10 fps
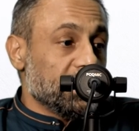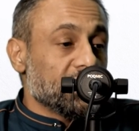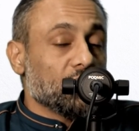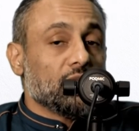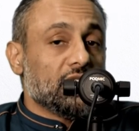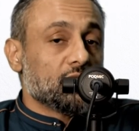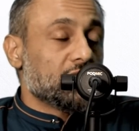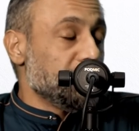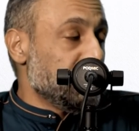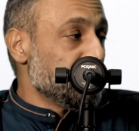And I think we need
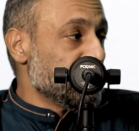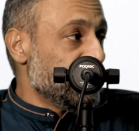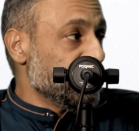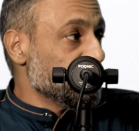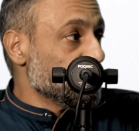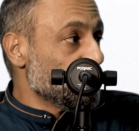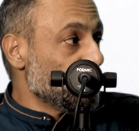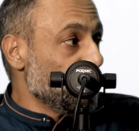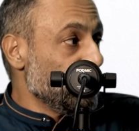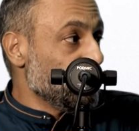to remember that
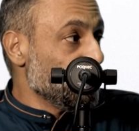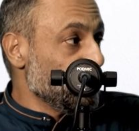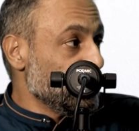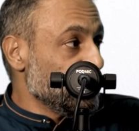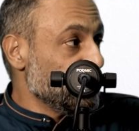when